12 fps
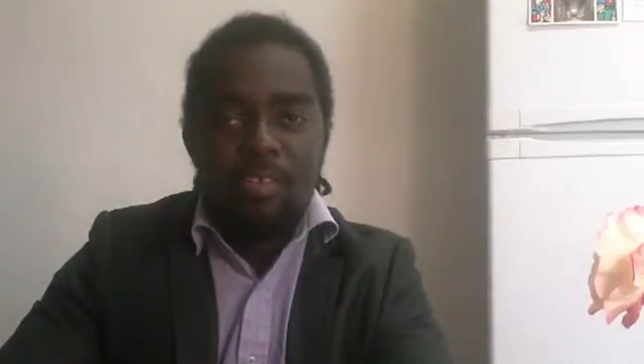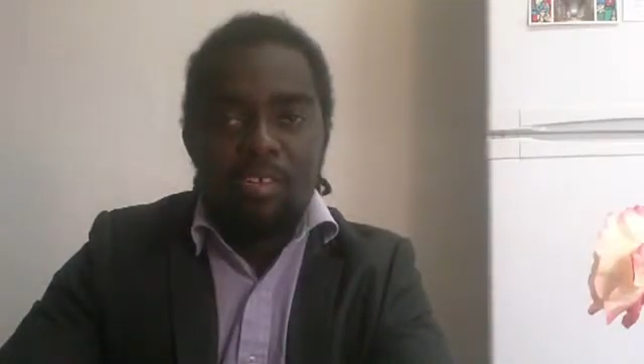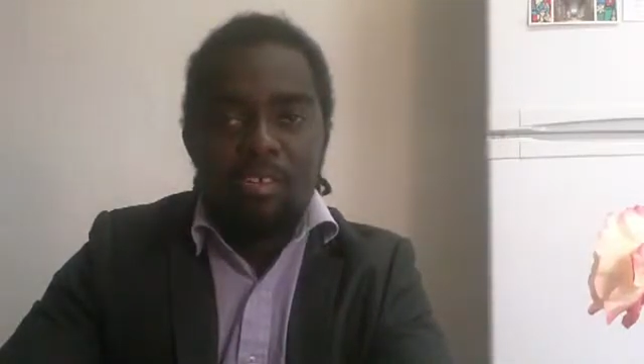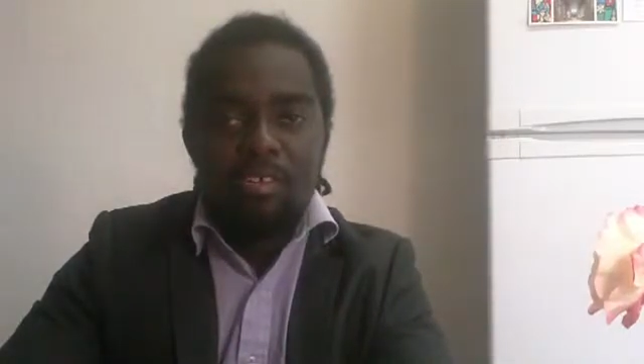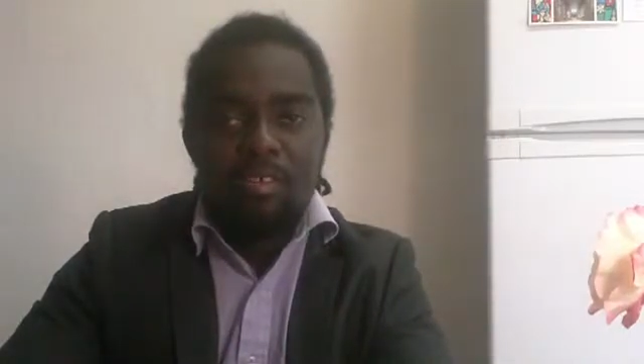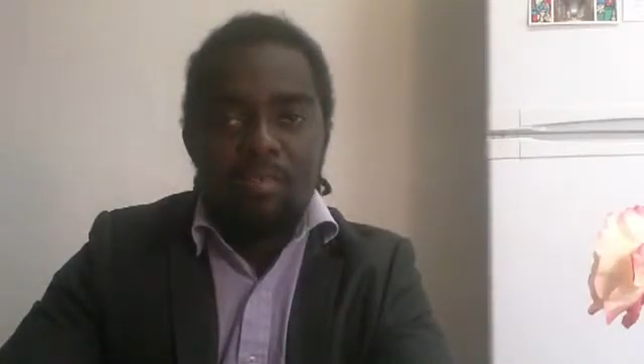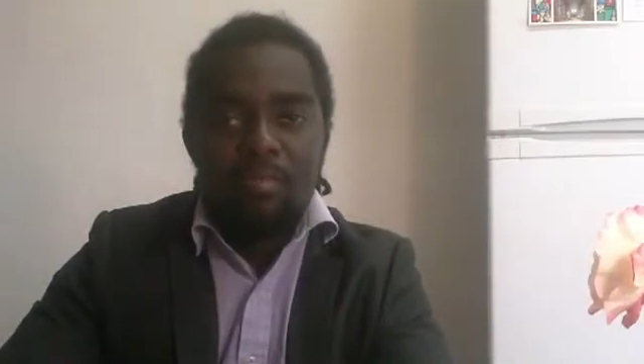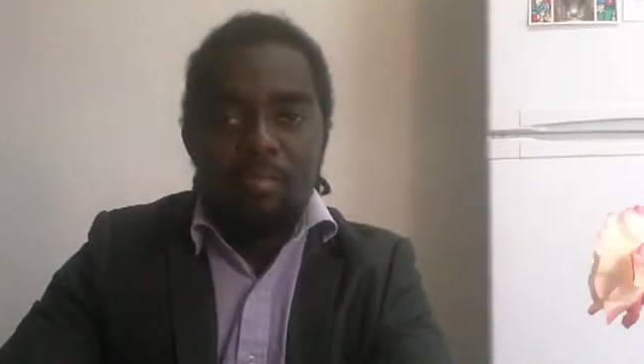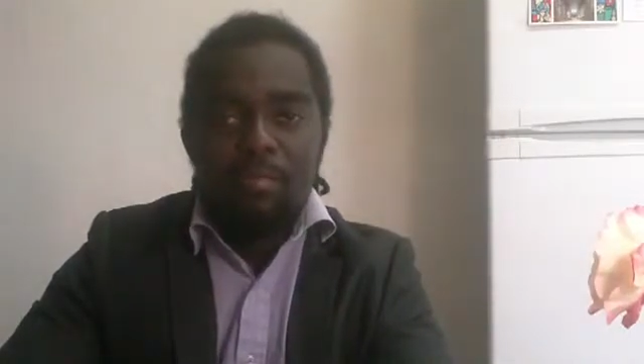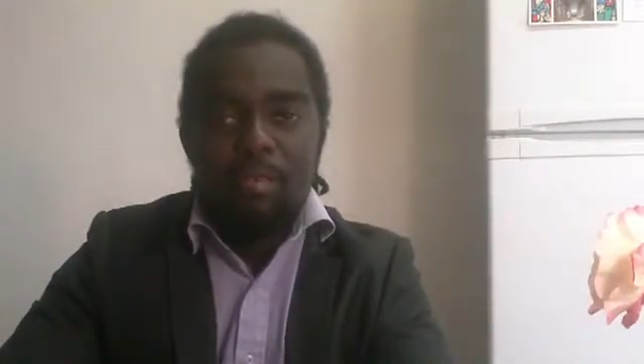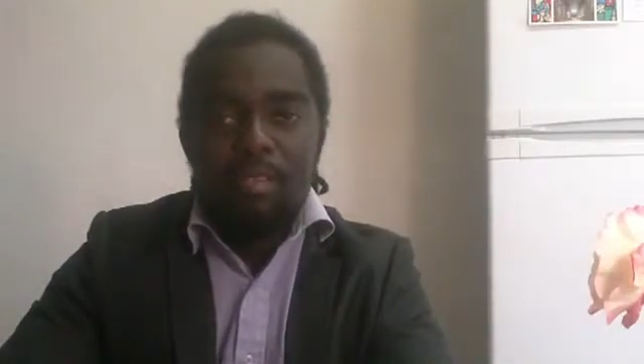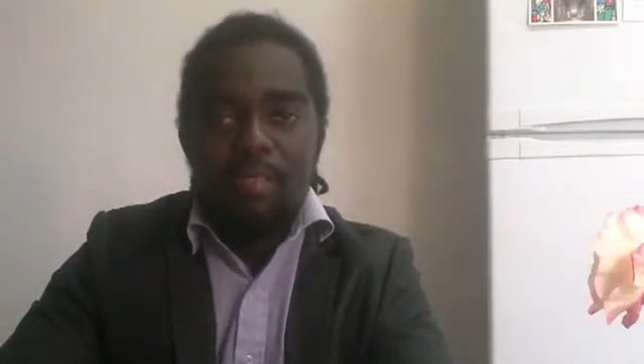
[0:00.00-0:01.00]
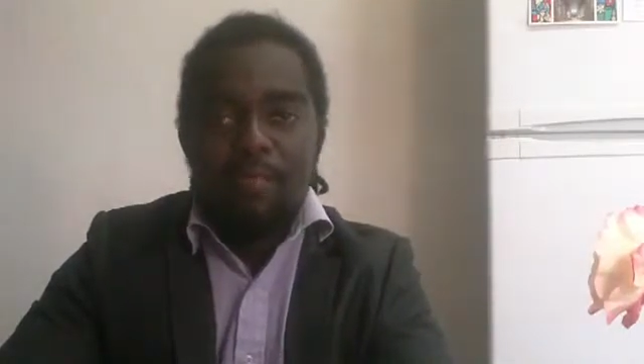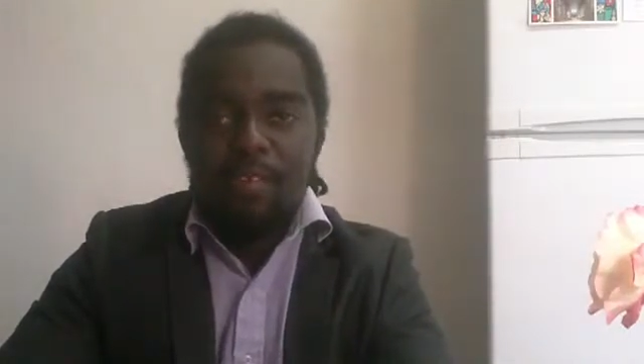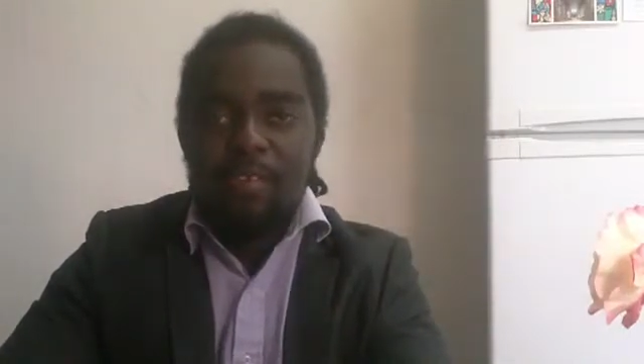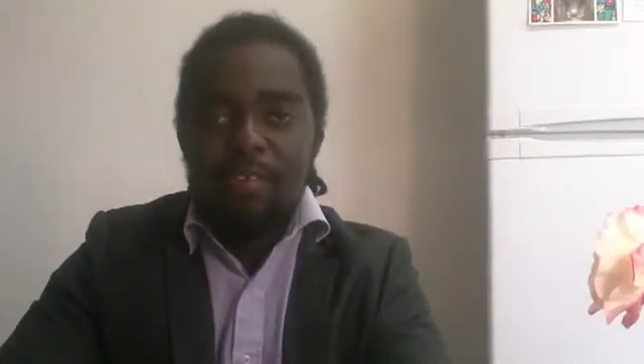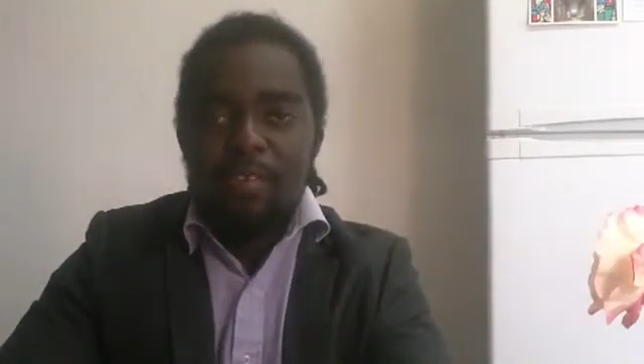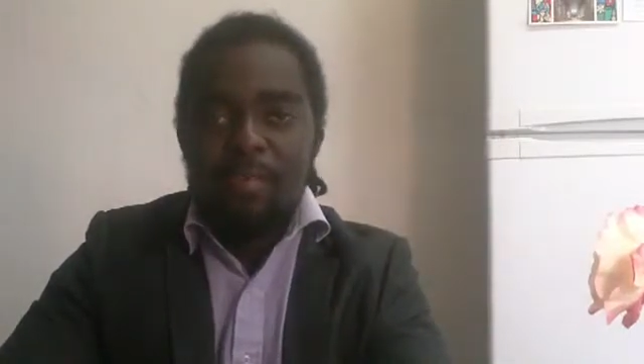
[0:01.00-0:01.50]
charge, but they
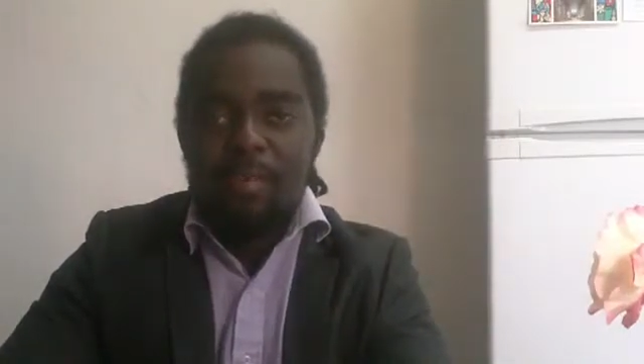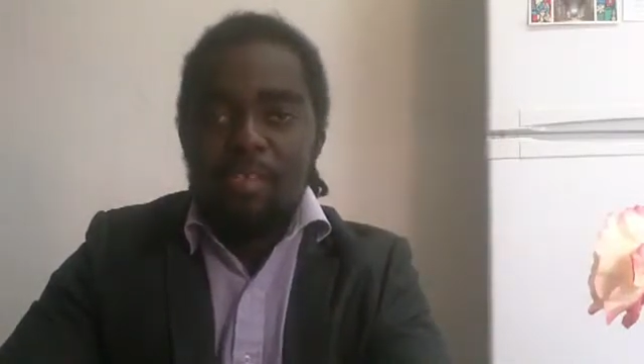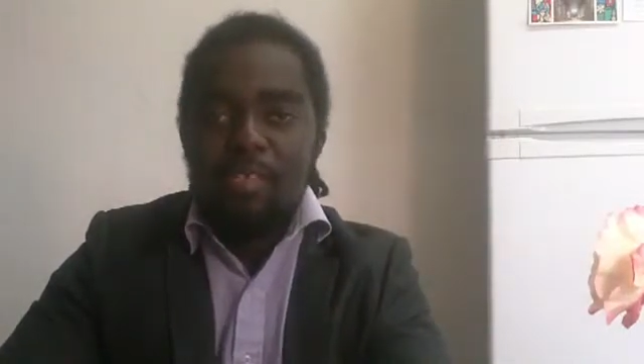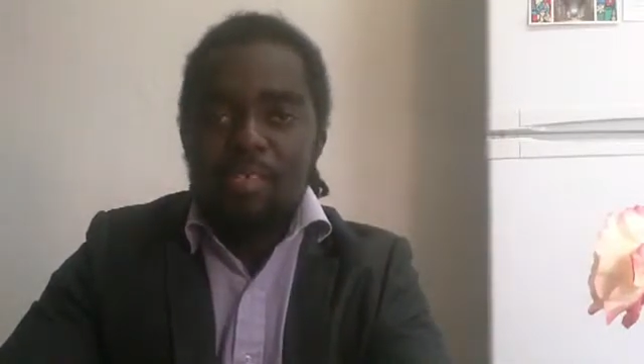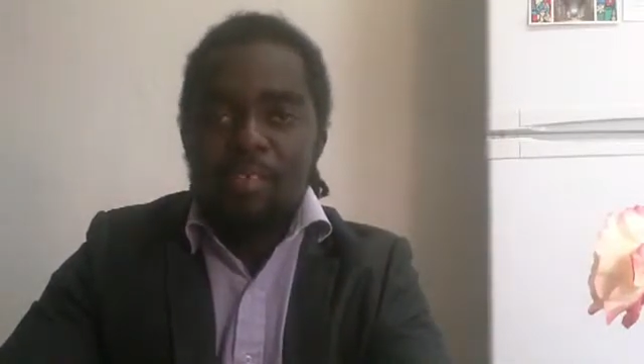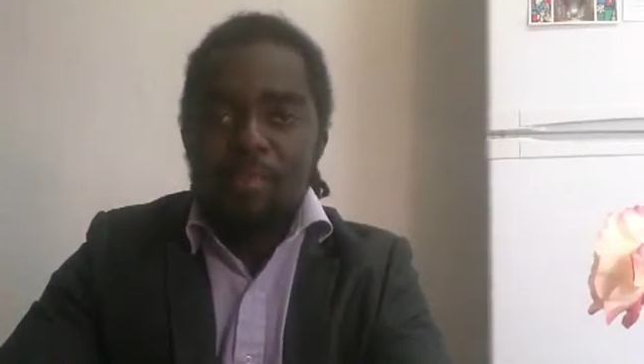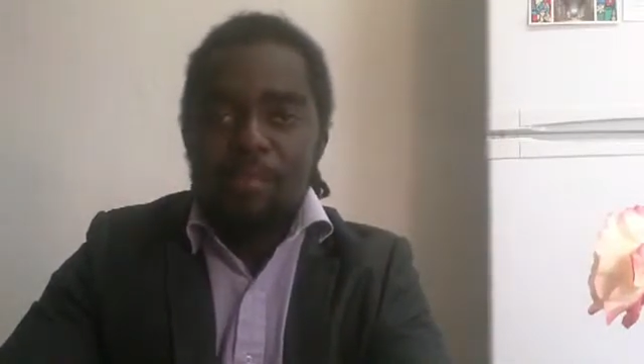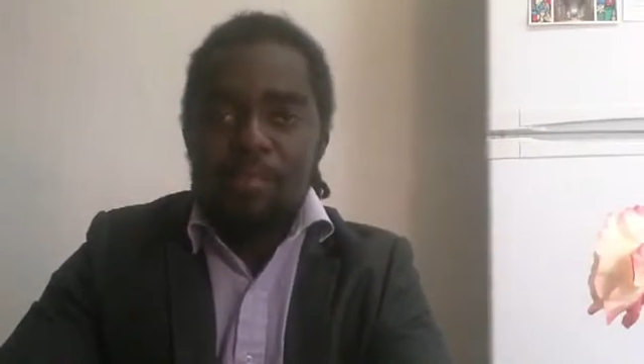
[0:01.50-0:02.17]
vary in mass.